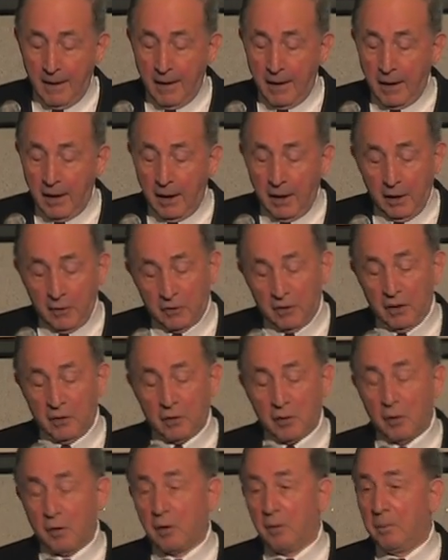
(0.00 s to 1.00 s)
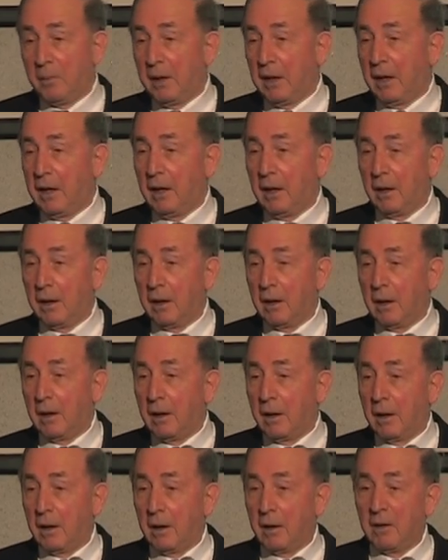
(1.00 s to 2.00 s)
is this going to be
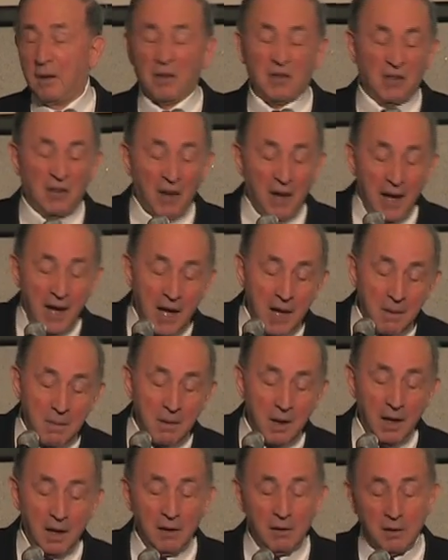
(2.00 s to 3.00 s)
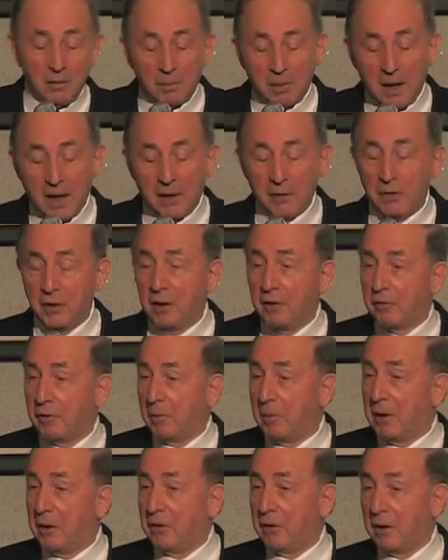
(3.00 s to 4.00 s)
the same enterprise
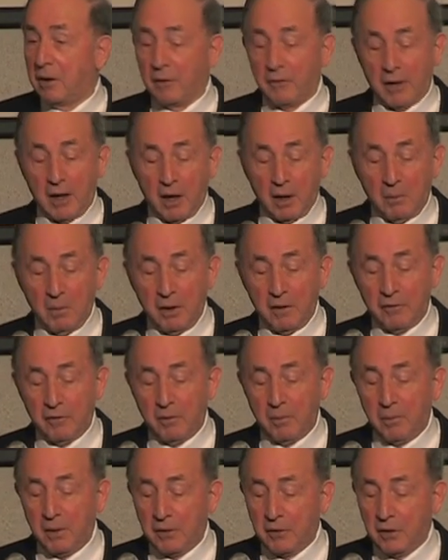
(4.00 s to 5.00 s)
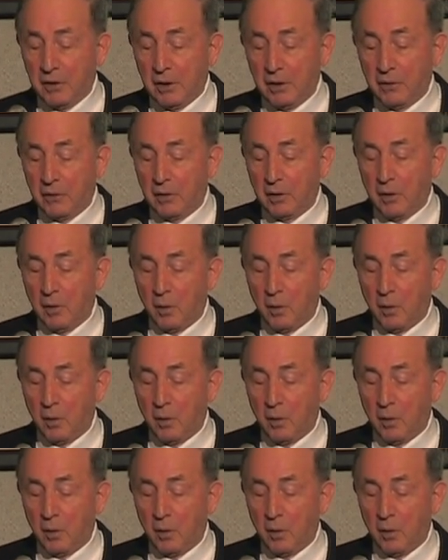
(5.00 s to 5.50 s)
information environment for business,